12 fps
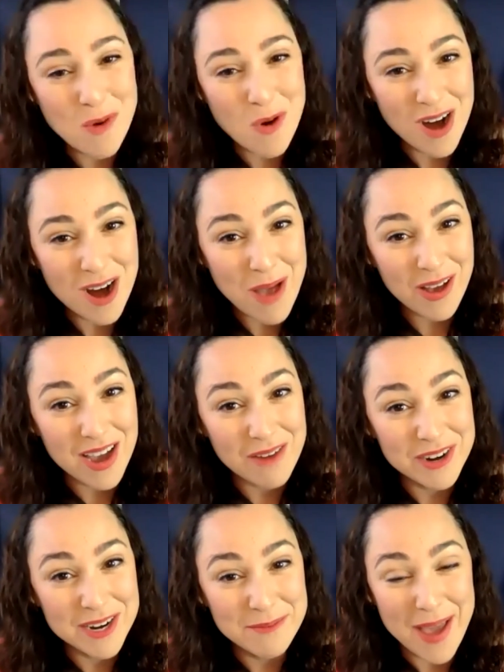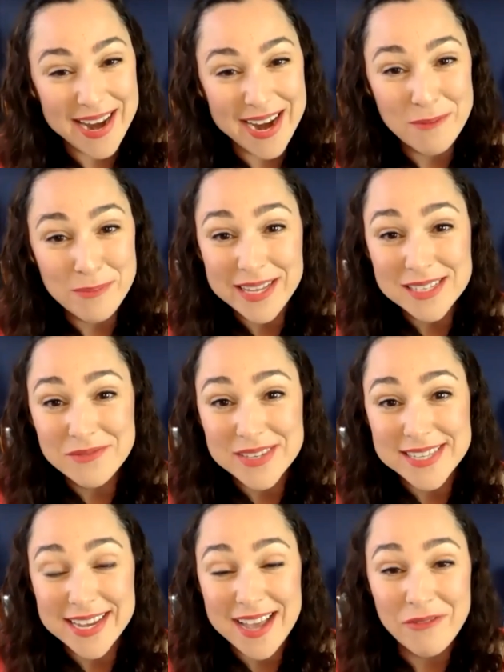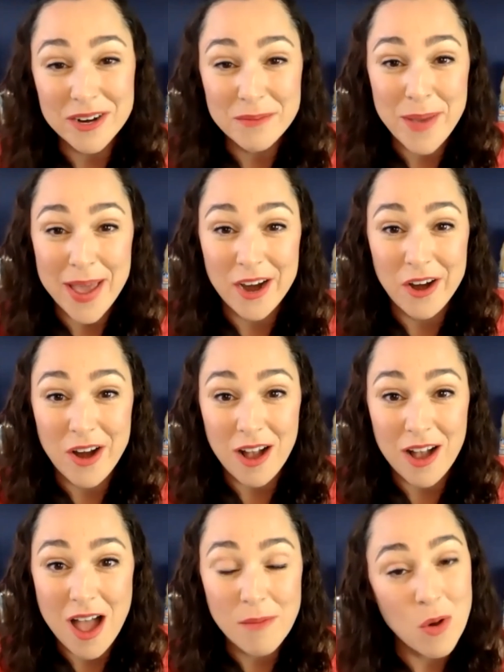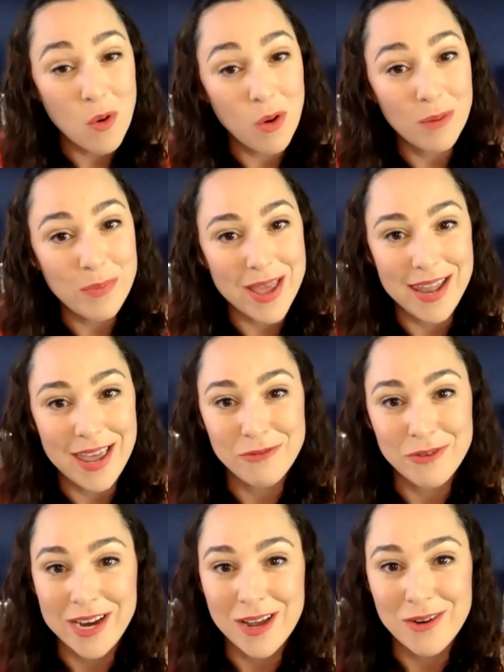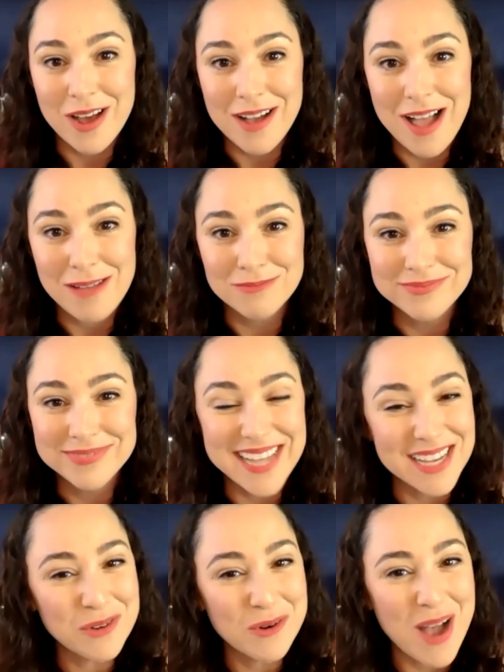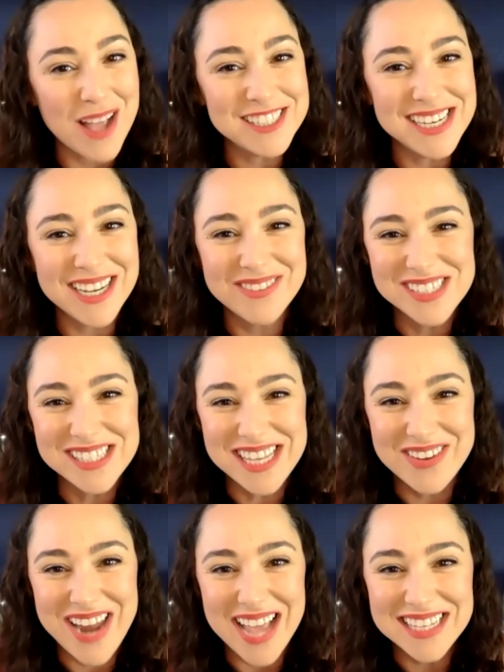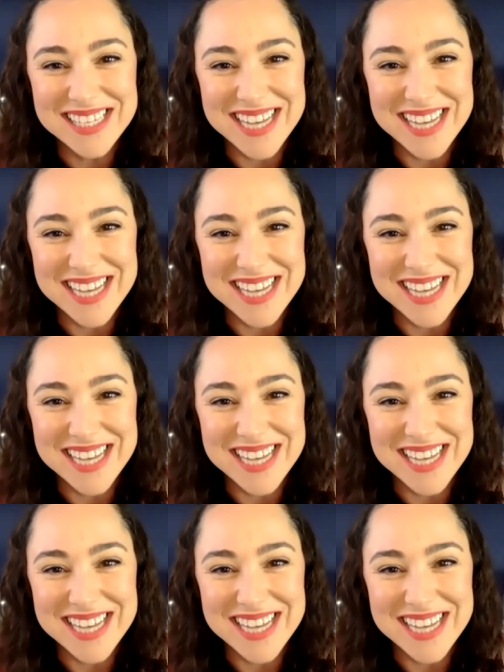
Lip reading: more about Covered in Pet Hair, please visit coveredinpethair.com or petliferadio.com. Thanks for watching, and we'll see you next